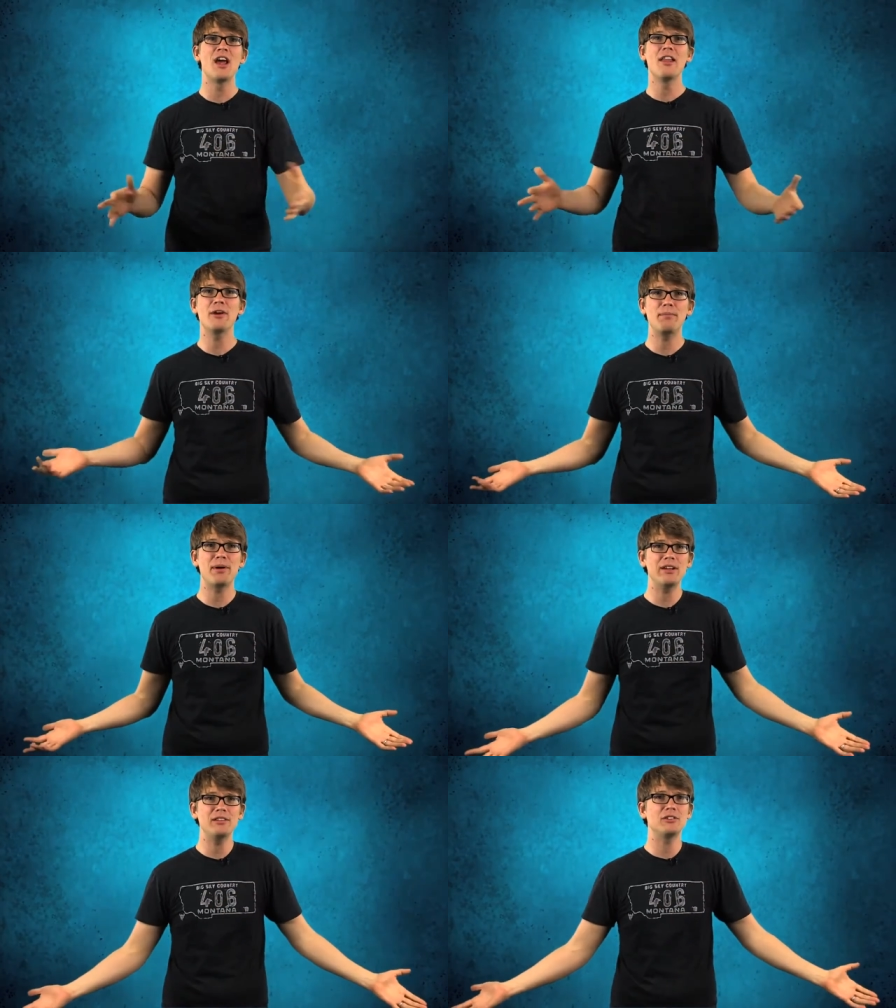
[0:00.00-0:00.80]
their
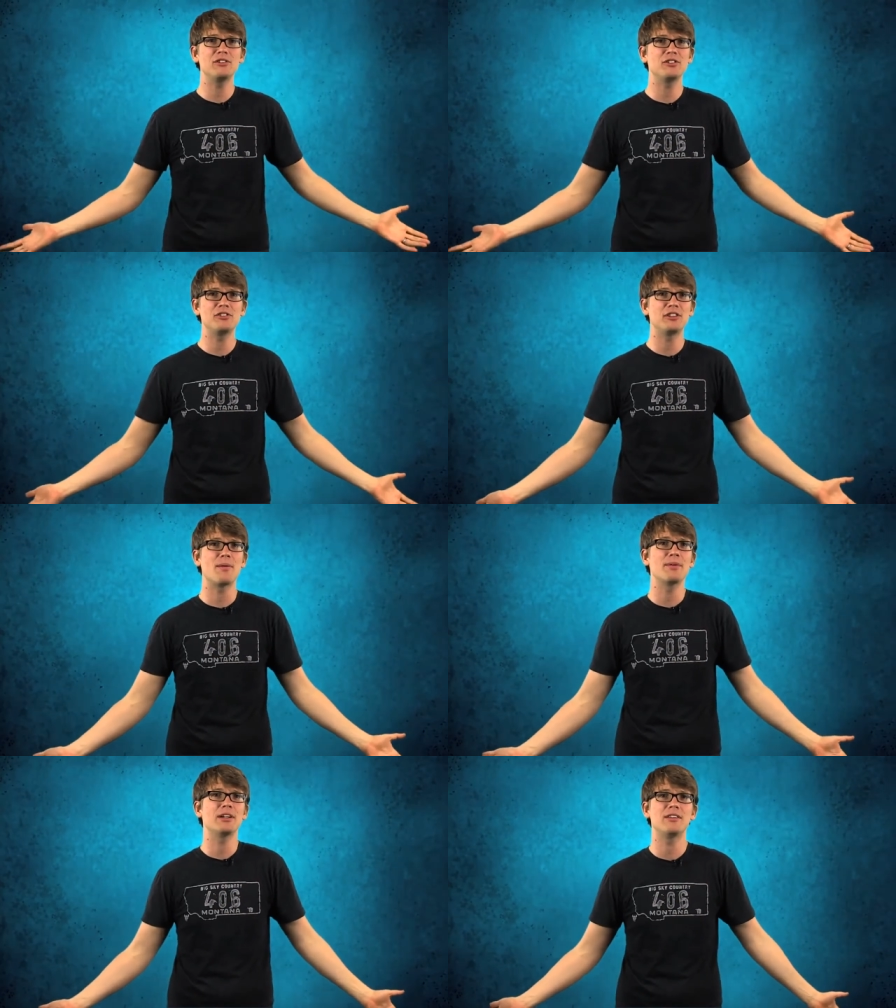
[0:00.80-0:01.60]
bodies are just
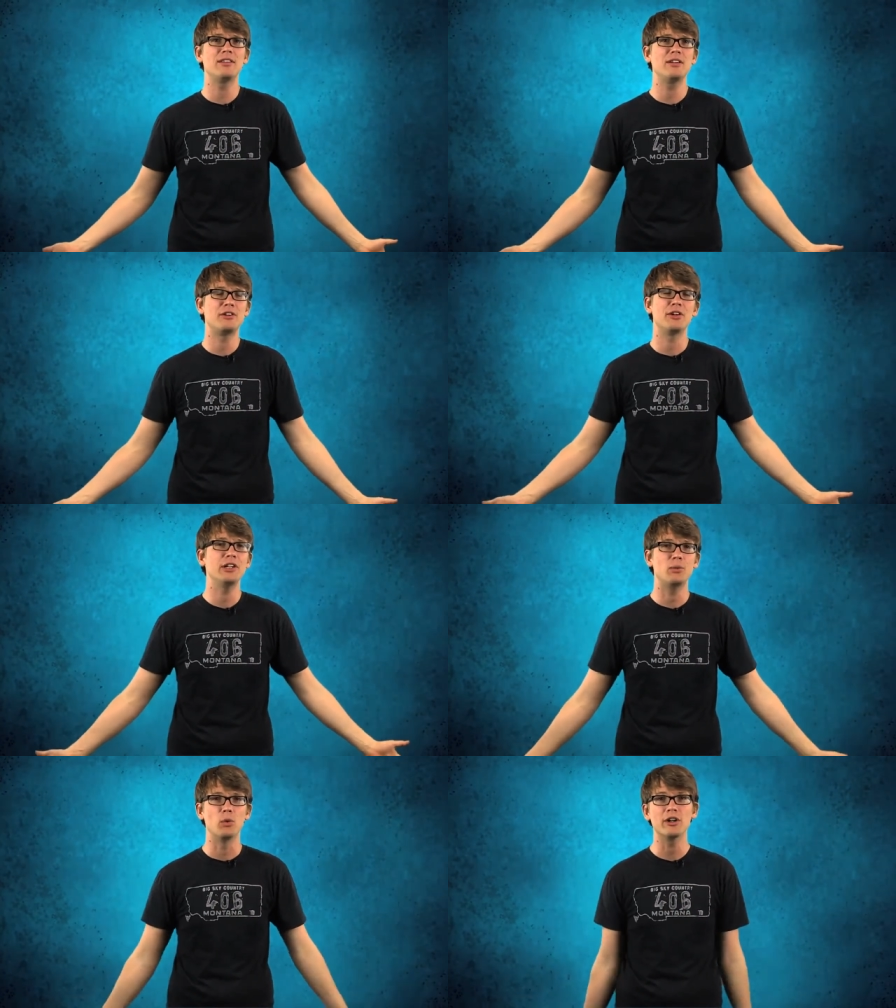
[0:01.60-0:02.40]
succumbing to the
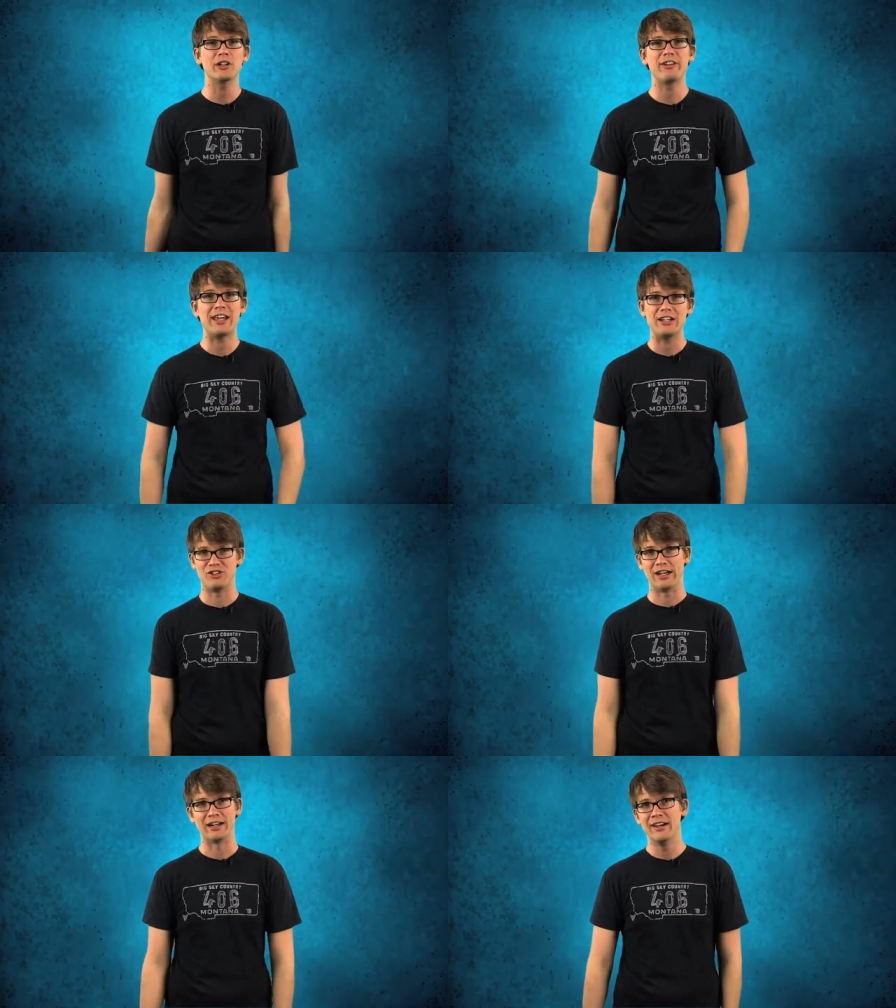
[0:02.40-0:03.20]
dirty work of
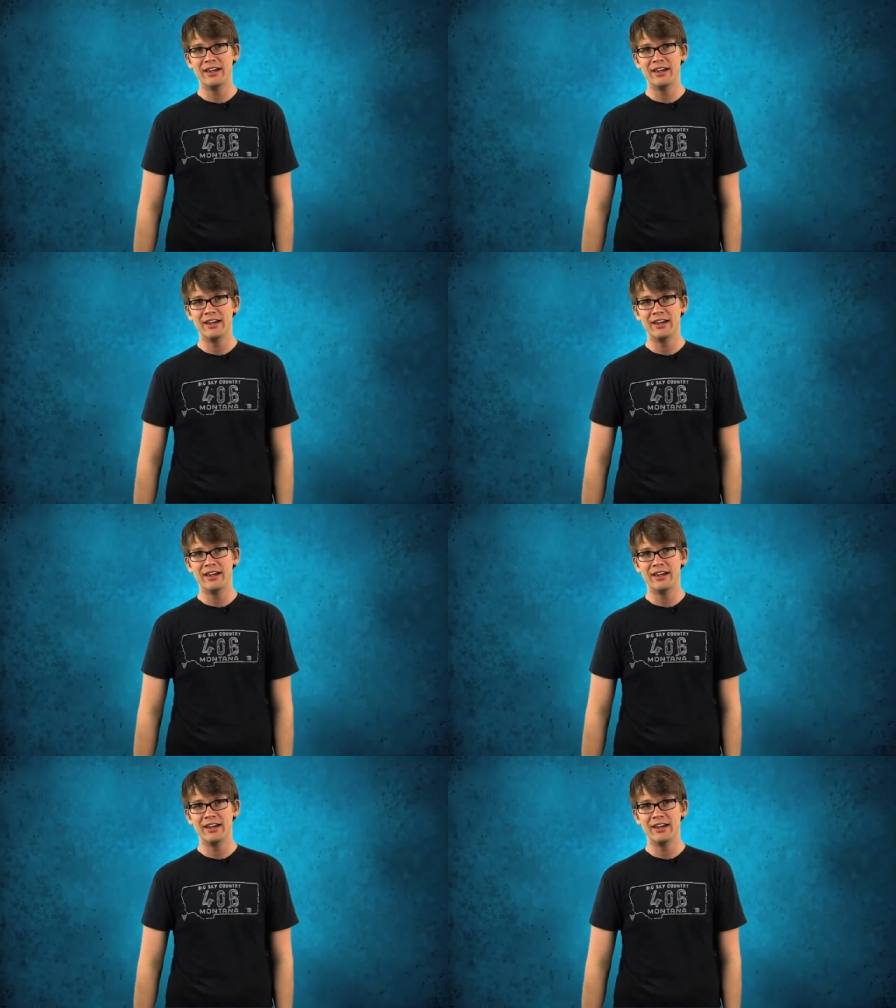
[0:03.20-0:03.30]
aging.